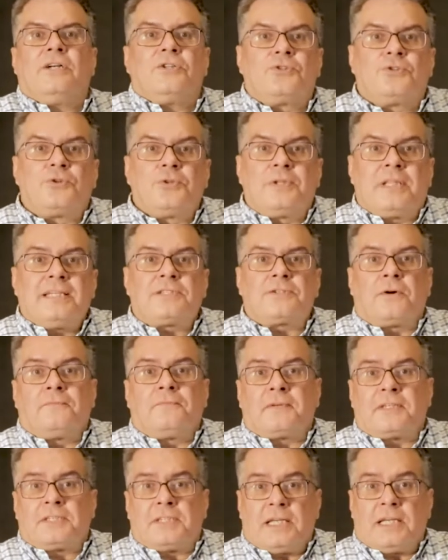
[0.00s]
Today's
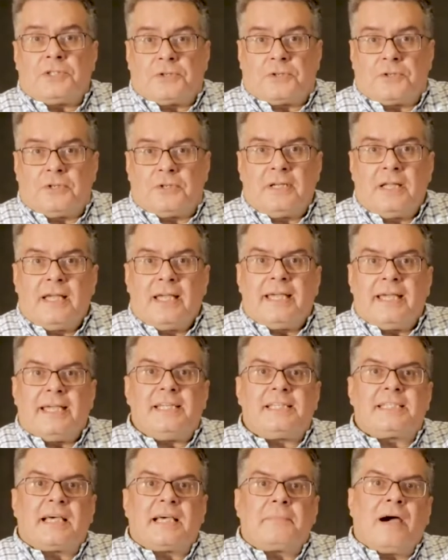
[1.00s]
conversation
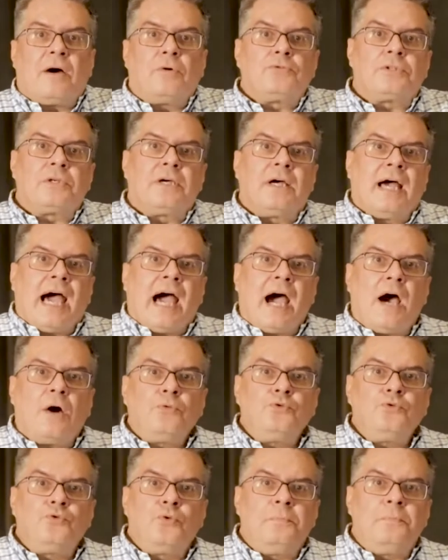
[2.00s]
is about
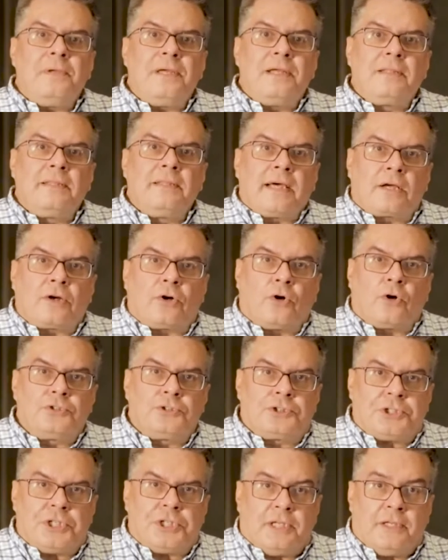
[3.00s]
how to build a
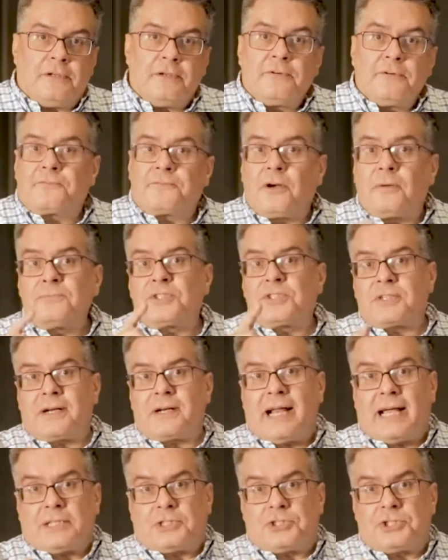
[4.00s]
country from
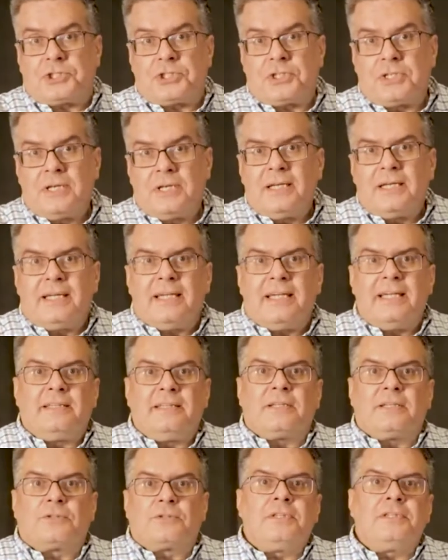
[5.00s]
scratch in
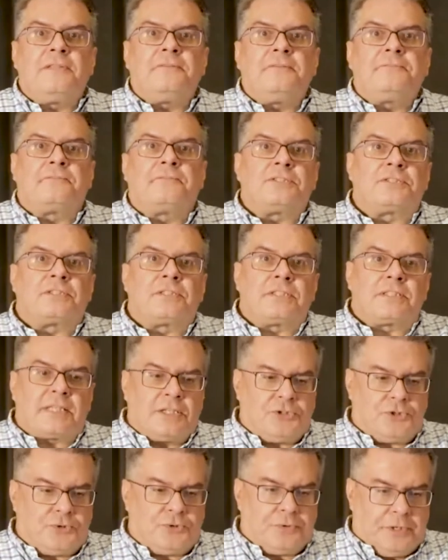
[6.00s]
the 21st
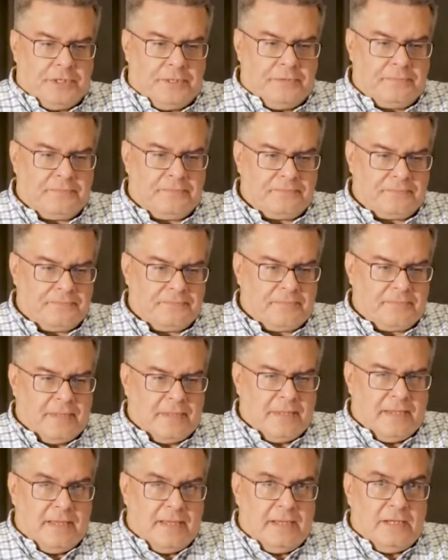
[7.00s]
century.
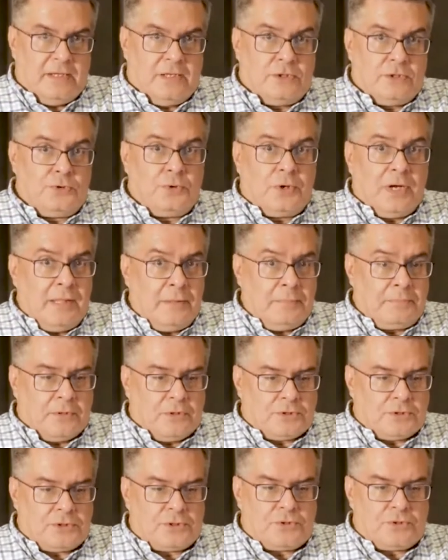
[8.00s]
To help
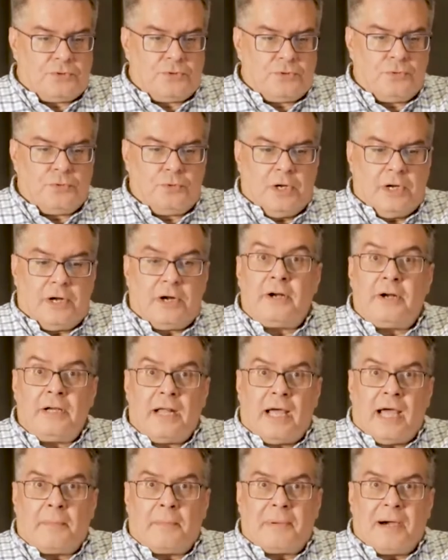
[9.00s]
us to
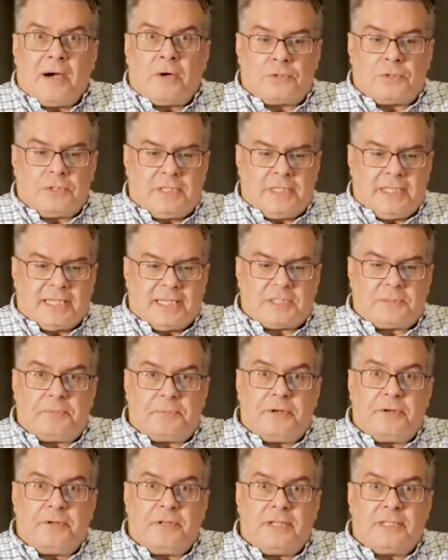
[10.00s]
learn about the
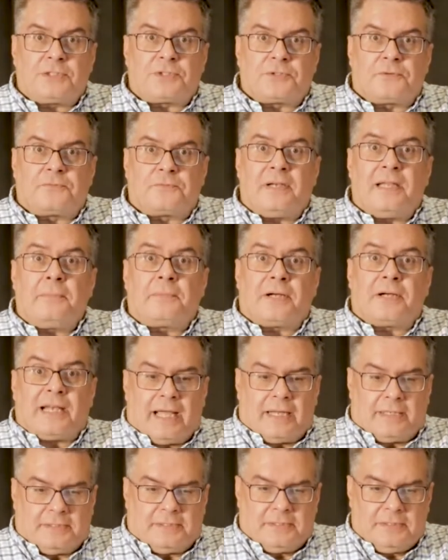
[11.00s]
experience of
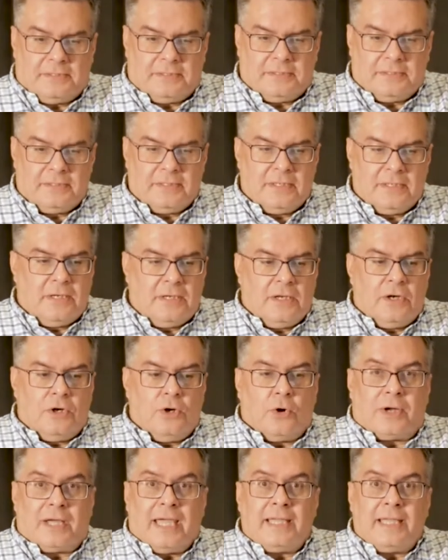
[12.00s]
Liberland,
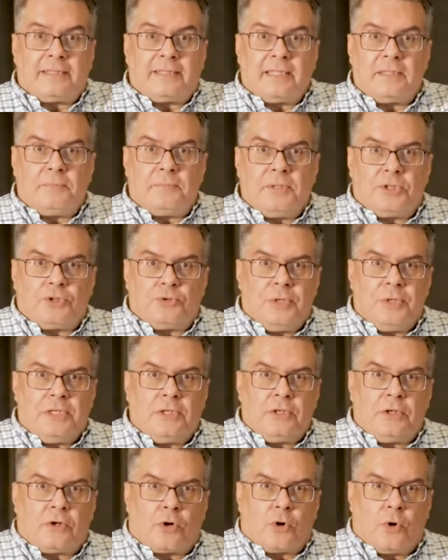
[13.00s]
located
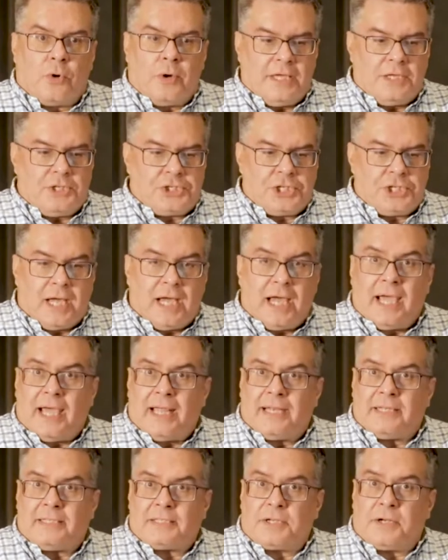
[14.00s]
between Croatia
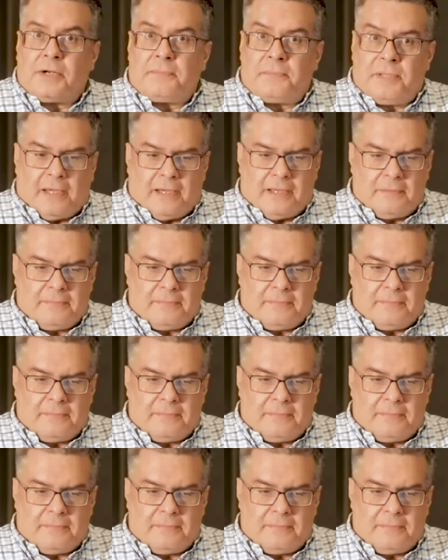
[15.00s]
and Serbia,